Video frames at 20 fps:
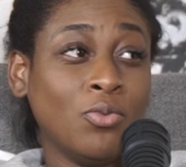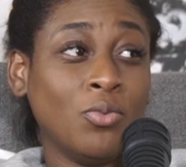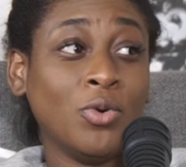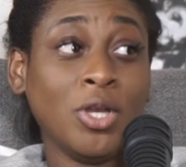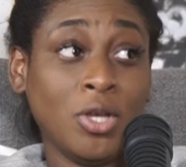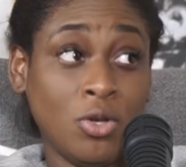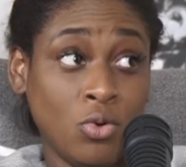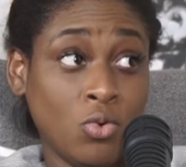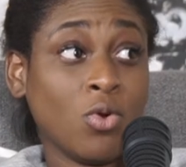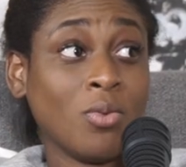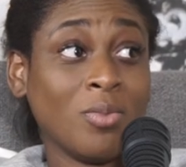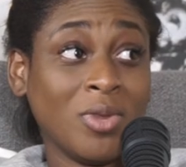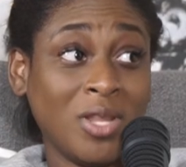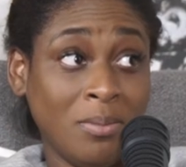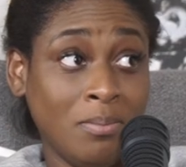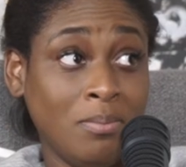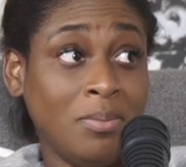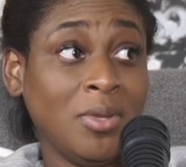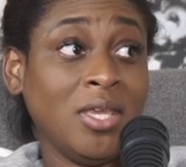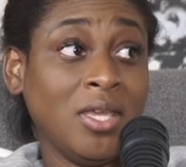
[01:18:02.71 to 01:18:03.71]
wouldn't
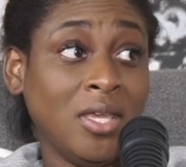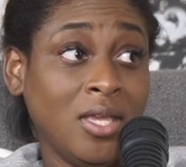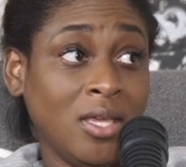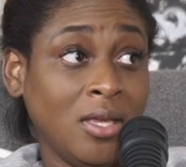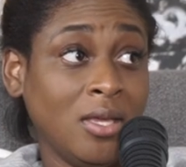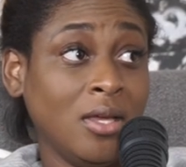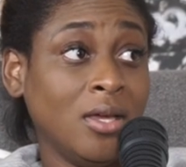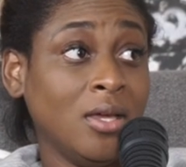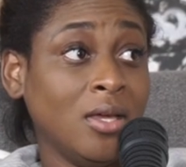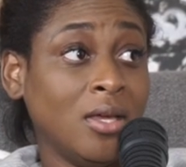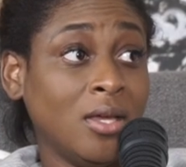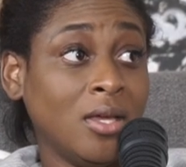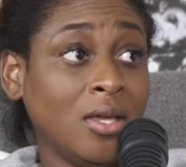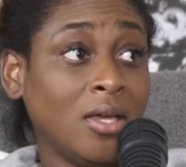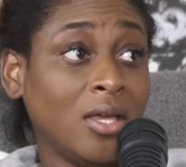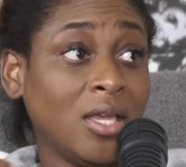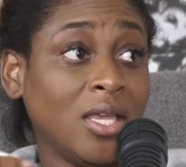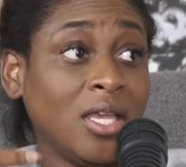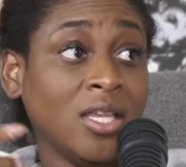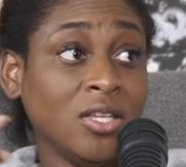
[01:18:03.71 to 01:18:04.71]
normally be
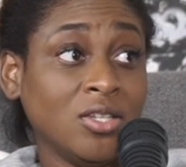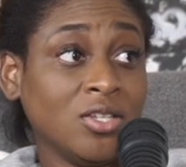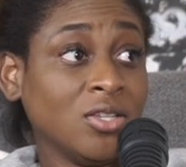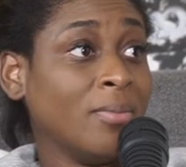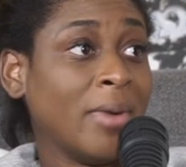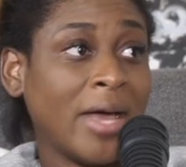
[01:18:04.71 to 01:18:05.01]
into